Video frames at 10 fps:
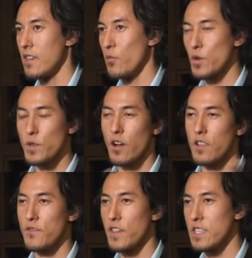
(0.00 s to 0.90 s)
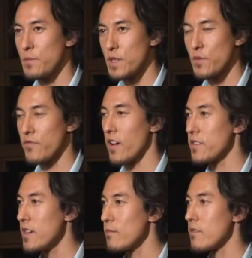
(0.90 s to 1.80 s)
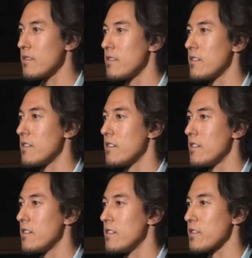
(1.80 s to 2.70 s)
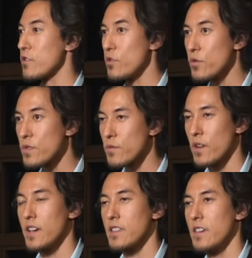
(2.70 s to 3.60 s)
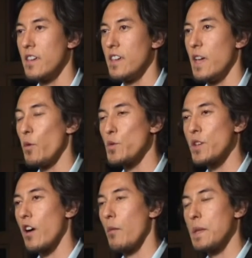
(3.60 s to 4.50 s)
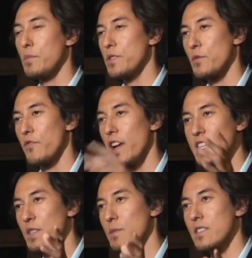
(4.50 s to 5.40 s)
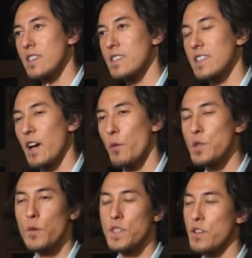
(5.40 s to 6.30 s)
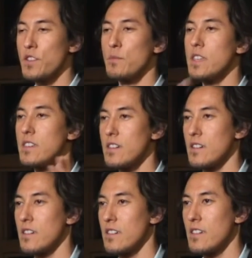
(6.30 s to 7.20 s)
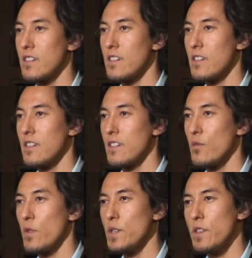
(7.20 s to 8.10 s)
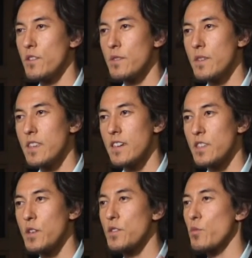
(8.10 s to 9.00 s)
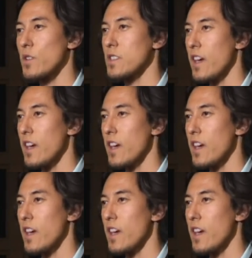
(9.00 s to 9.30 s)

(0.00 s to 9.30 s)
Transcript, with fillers: and what do we call the Vietnamese when we fought them? Gooks, right? And what do we call people that were fighting in the Middle East now? What do you always hear in the media? What do you hear in the media? You hear the word